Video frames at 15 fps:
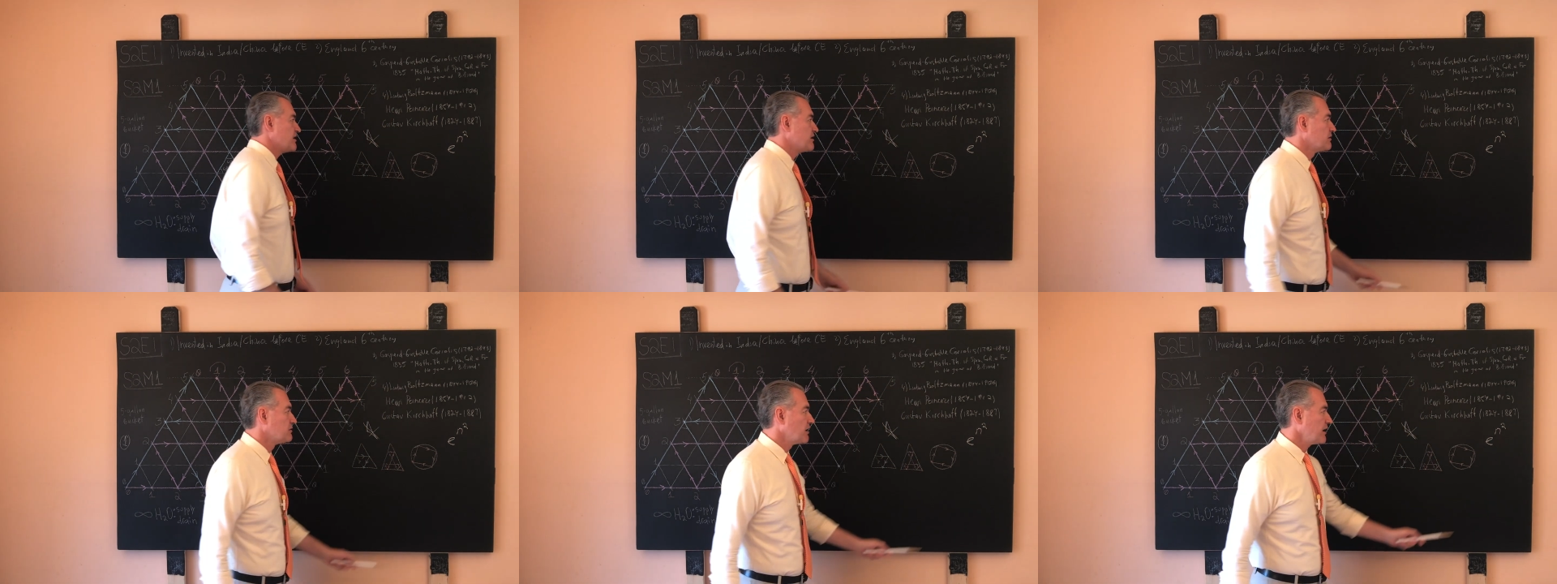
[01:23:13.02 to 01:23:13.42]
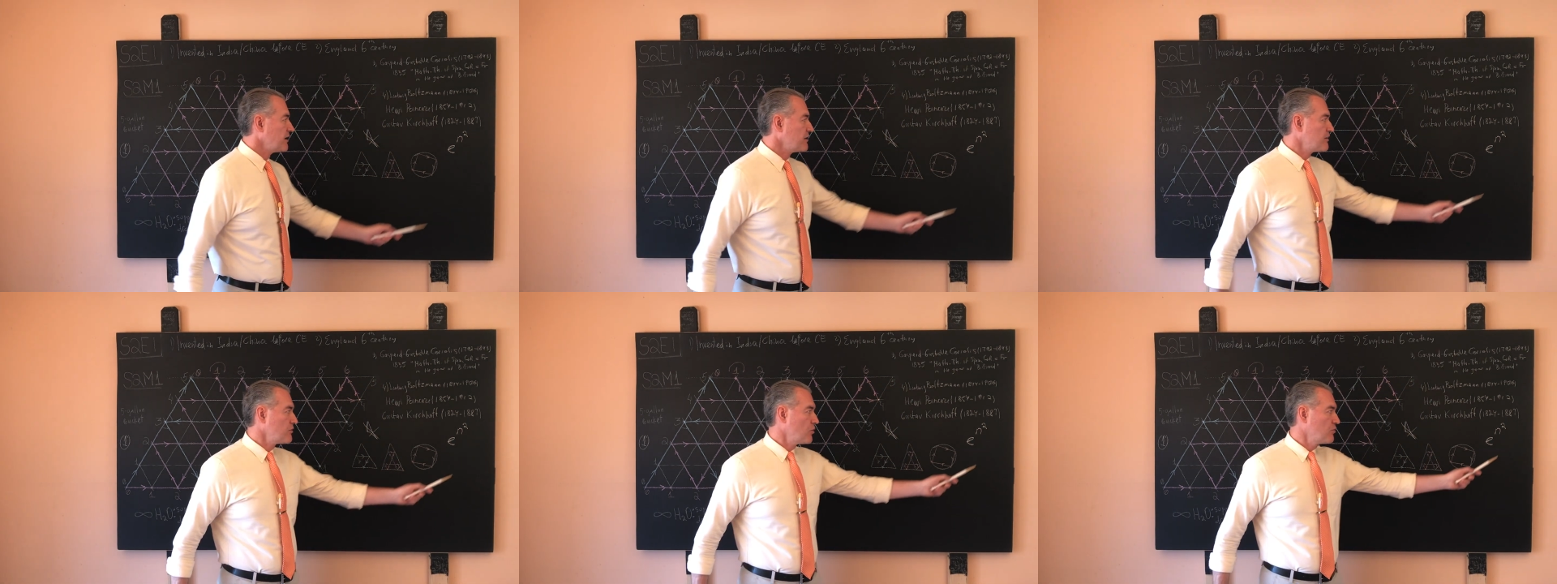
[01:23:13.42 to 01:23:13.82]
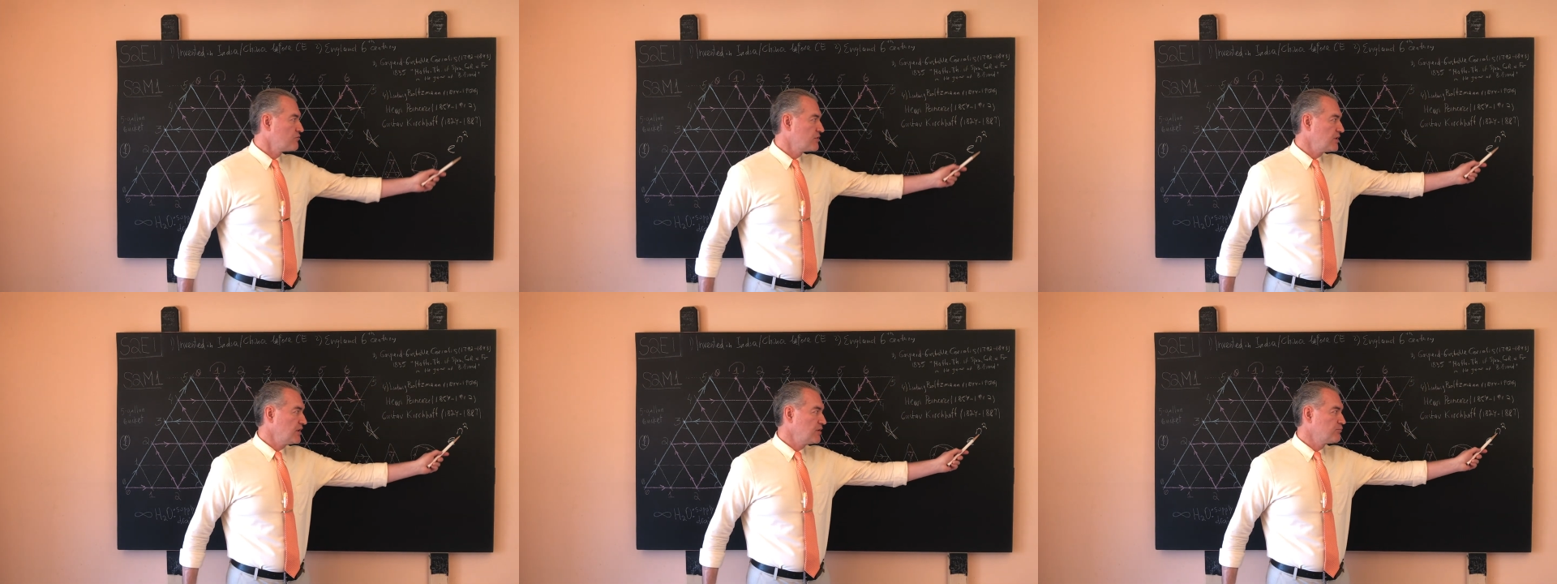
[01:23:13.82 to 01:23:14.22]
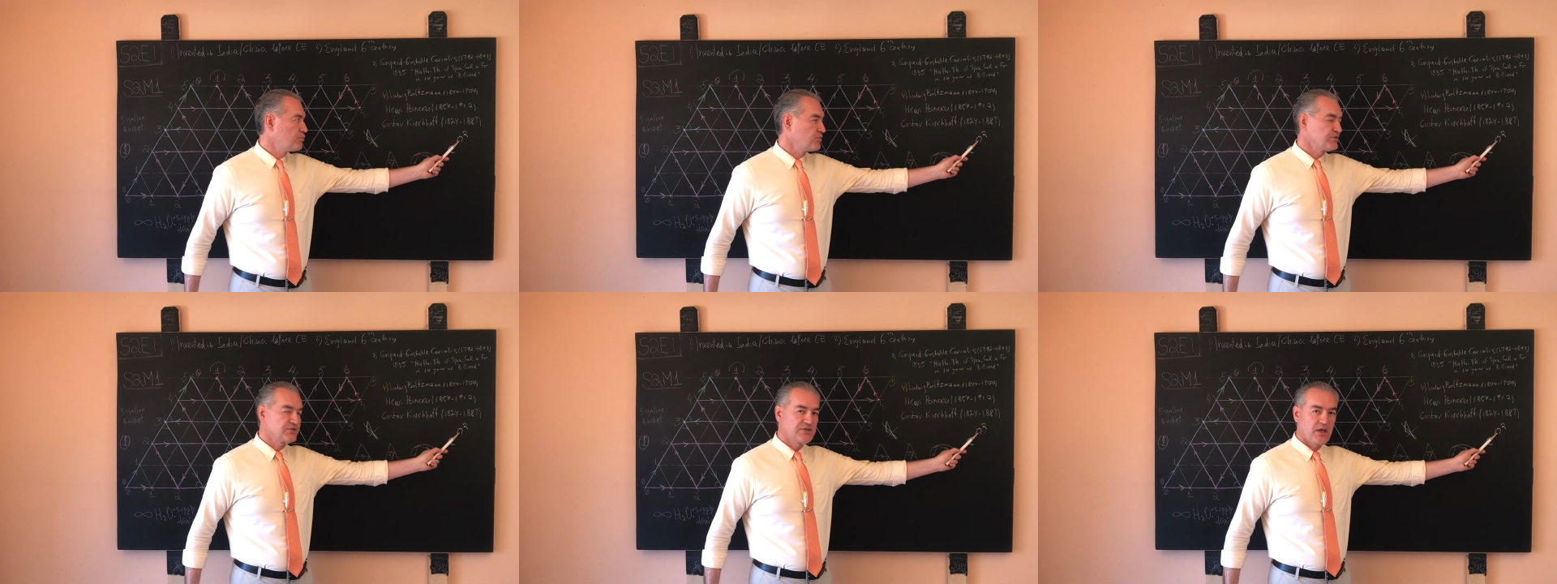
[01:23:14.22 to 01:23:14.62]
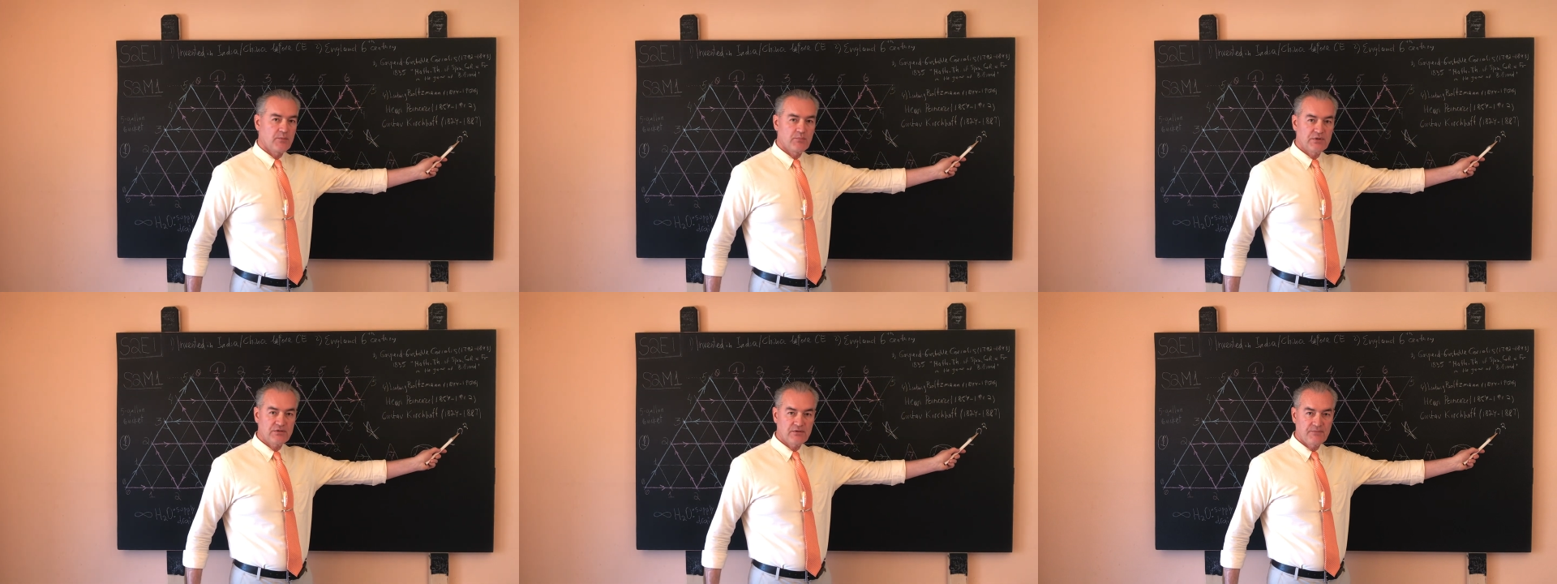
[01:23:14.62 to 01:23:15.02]
the length of the input
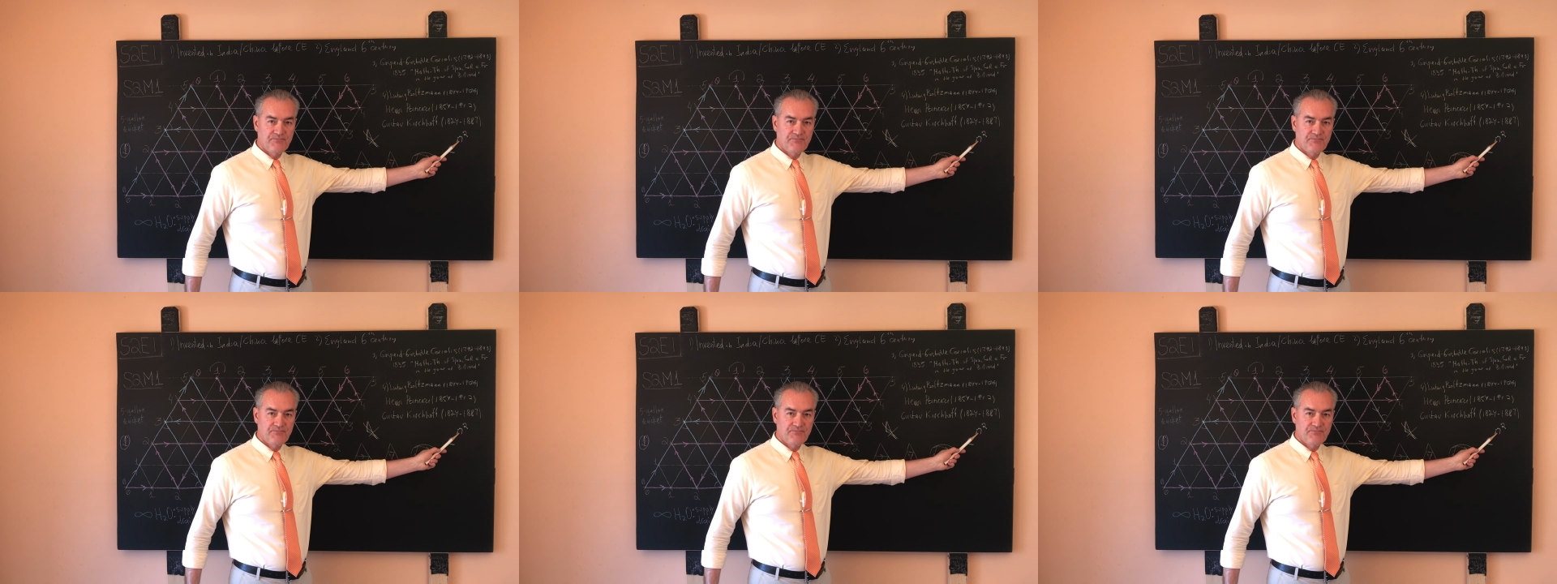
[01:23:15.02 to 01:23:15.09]
statement